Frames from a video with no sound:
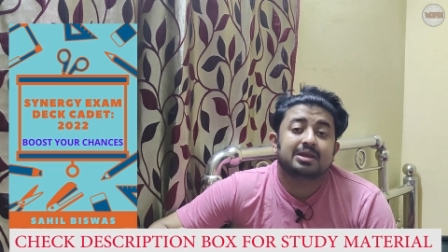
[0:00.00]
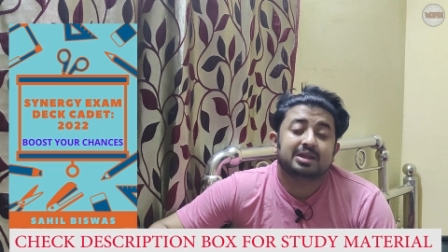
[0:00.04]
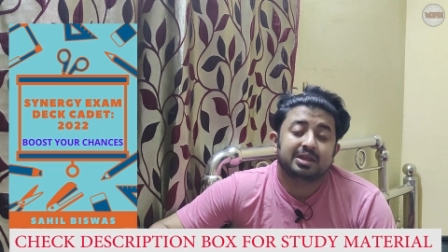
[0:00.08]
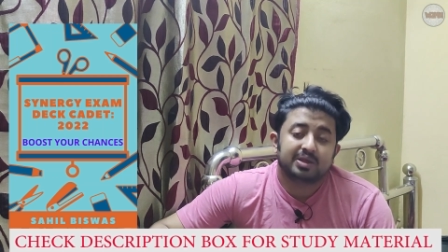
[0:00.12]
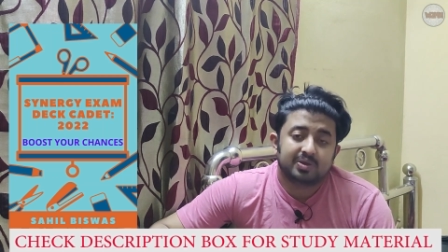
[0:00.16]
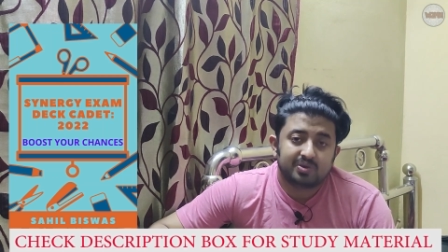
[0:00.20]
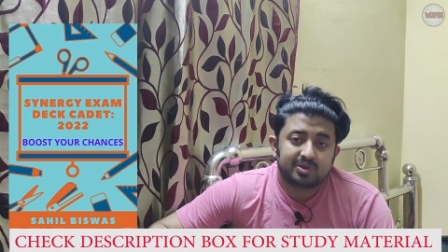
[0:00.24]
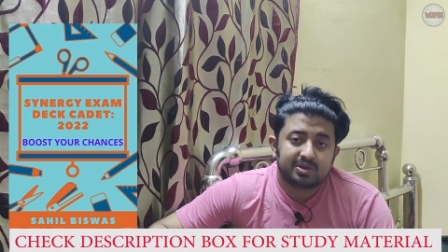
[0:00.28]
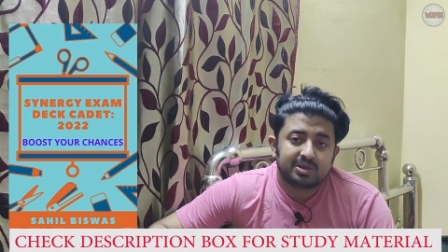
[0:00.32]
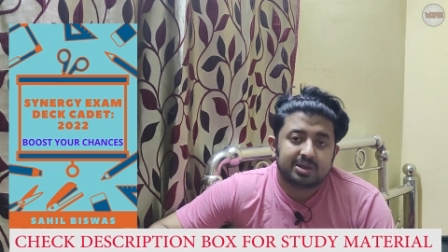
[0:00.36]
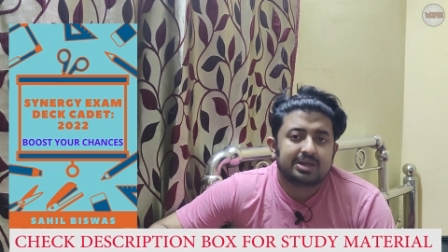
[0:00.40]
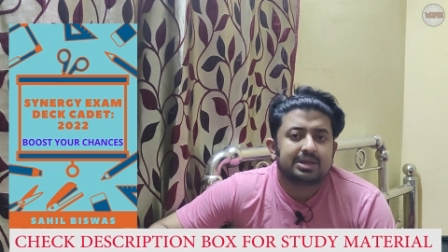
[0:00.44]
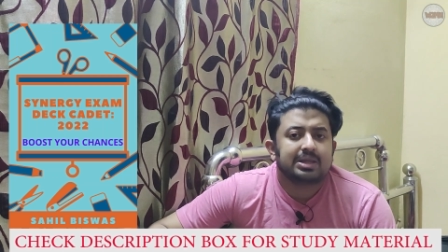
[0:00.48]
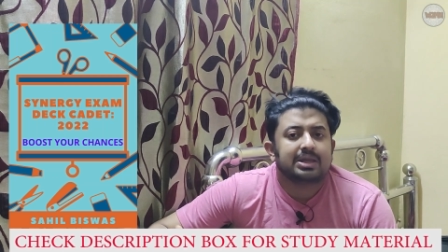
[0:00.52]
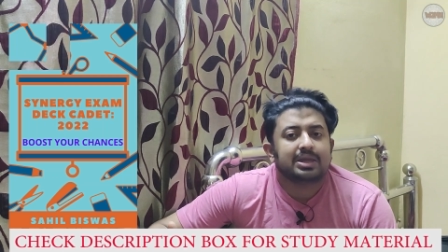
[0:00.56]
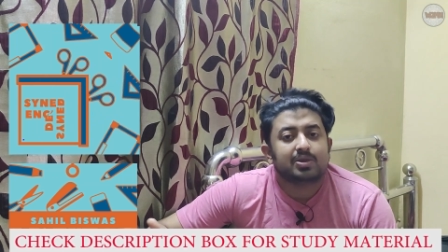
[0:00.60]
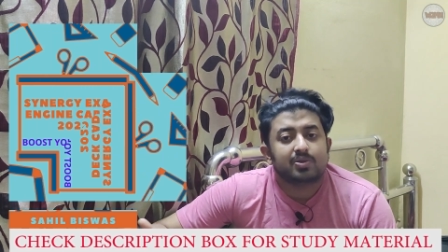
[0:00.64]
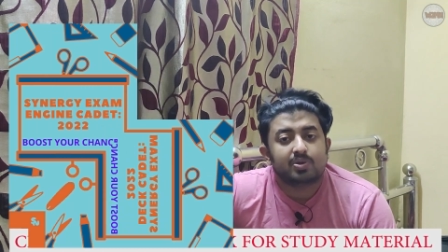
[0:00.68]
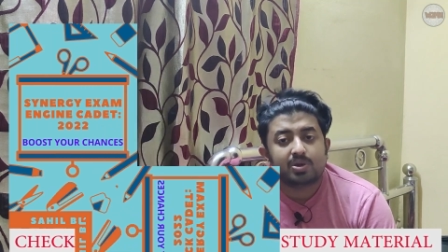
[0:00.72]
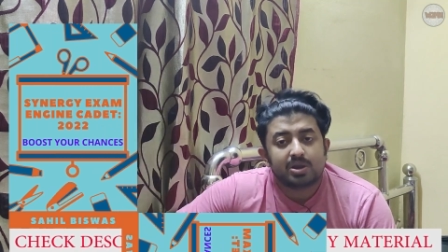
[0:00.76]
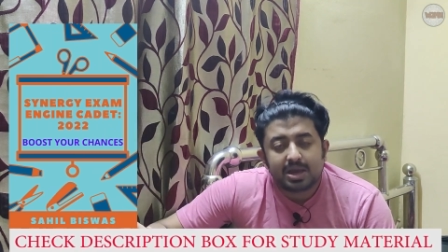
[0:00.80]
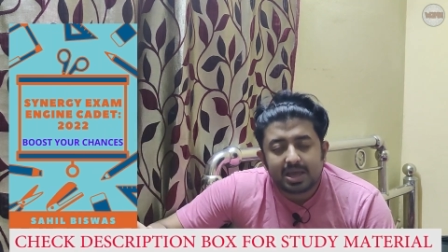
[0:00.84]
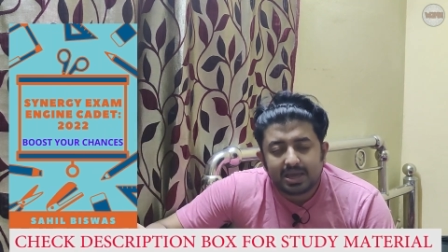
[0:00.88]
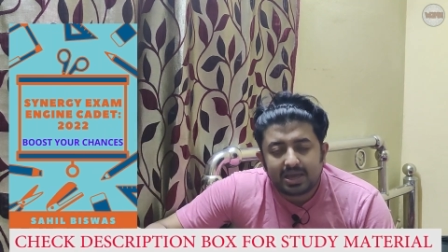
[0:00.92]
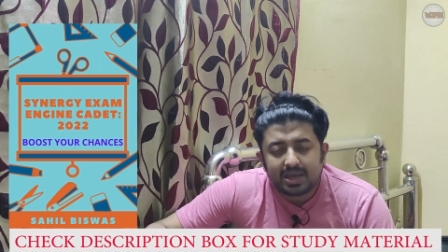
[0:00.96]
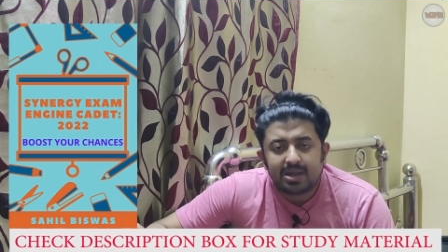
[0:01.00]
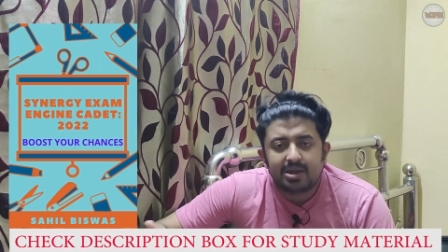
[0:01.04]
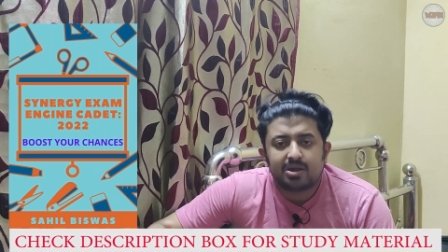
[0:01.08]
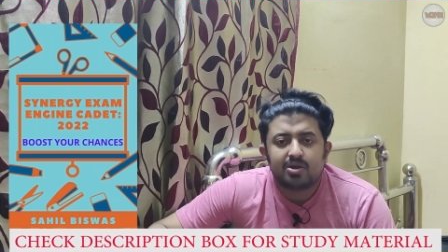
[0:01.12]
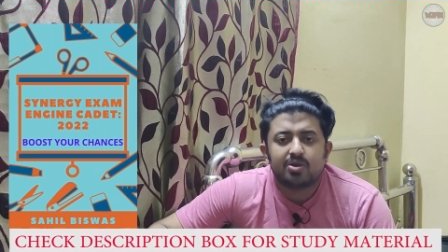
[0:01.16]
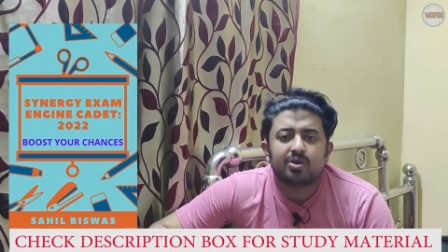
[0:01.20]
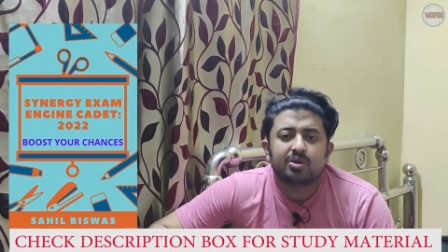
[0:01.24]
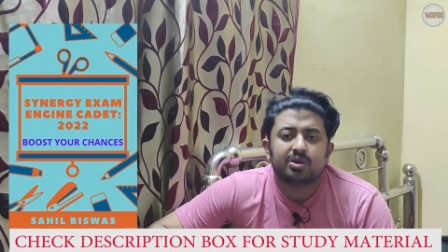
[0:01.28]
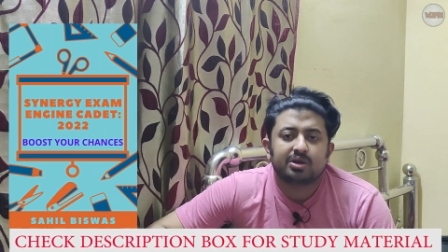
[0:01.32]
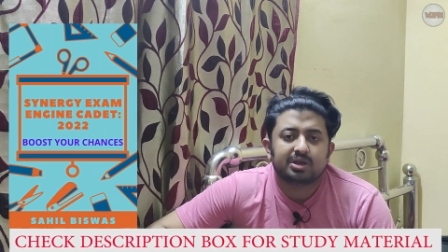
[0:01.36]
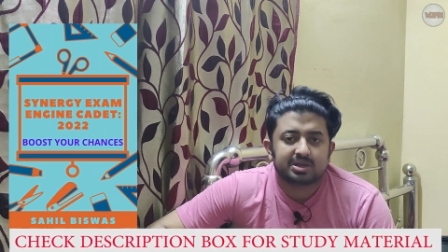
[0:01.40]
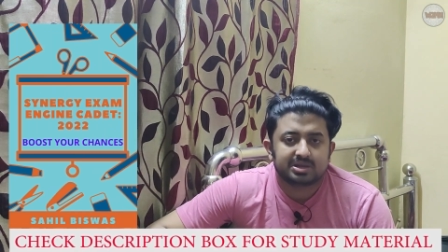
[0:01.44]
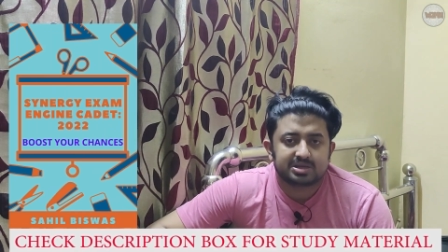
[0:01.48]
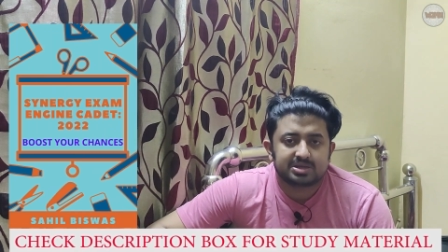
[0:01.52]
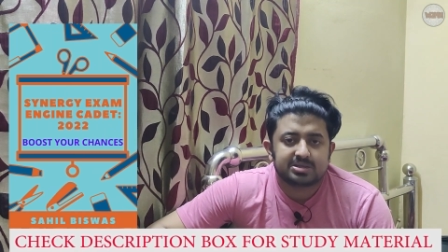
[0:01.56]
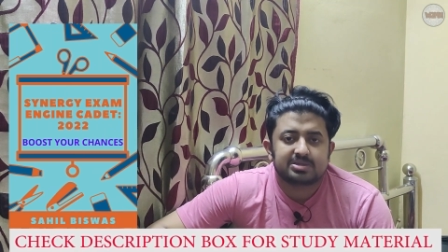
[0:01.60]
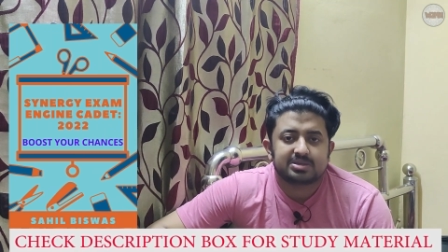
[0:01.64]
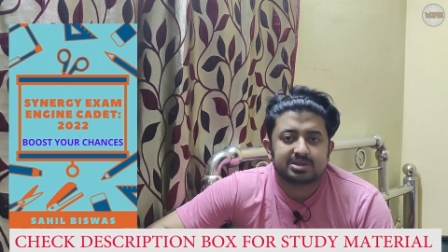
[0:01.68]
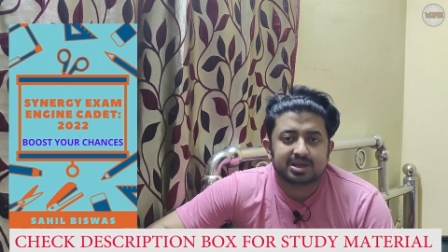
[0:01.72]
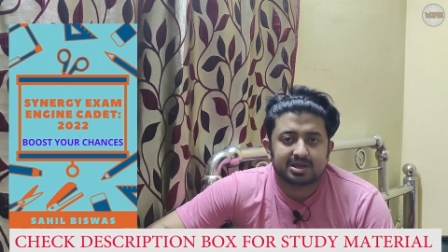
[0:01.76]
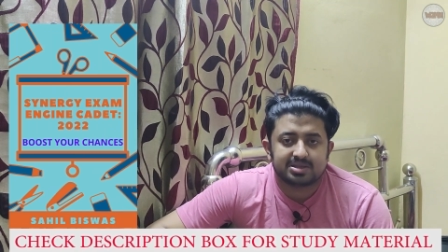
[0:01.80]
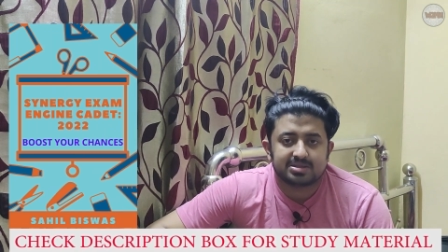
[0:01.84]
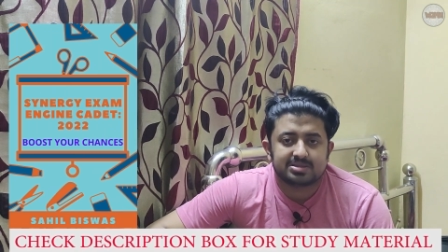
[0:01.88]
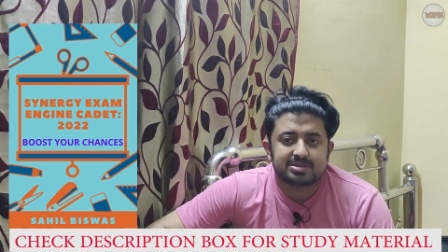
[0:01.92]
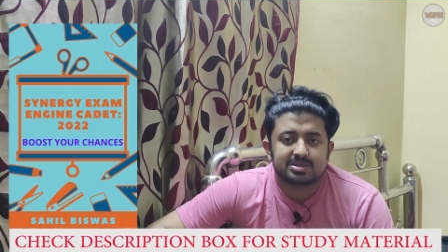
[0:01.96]
D will get, E will again not
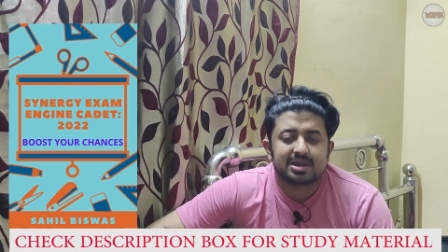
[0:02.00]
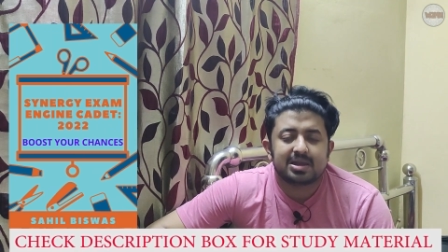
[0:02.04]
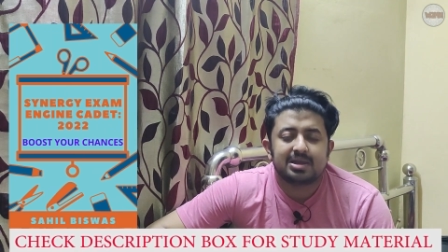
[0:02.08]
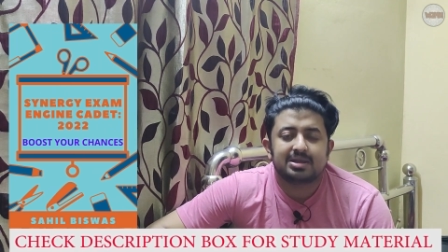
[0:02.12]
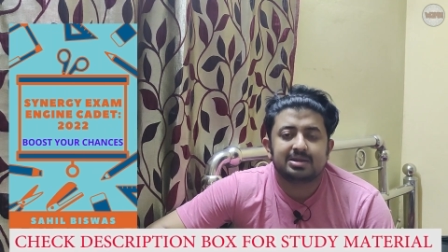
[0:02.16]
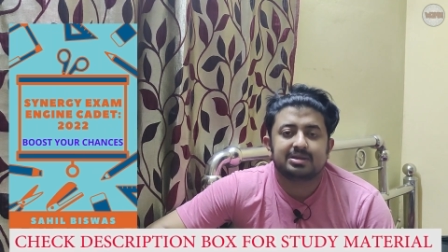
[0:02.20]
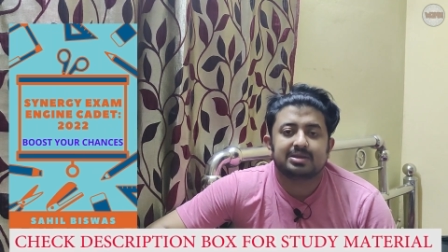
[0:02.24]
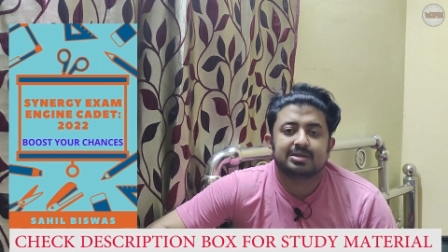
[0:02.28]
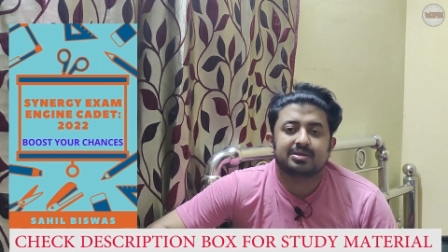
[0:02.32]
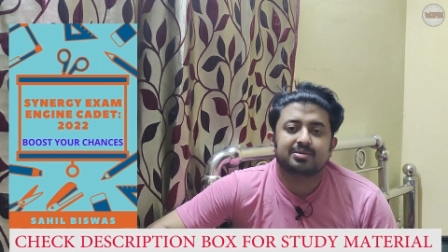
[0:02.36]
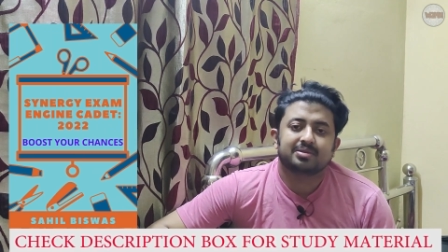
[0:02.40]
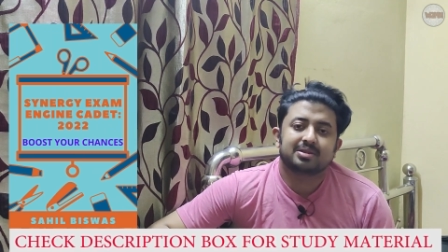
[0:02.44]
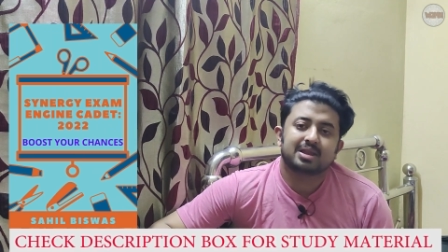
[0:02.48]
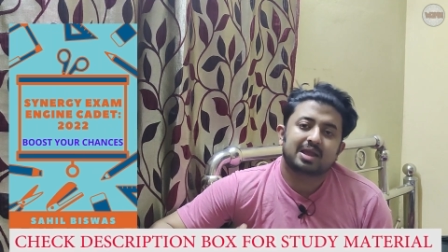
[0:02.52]
get chance, right?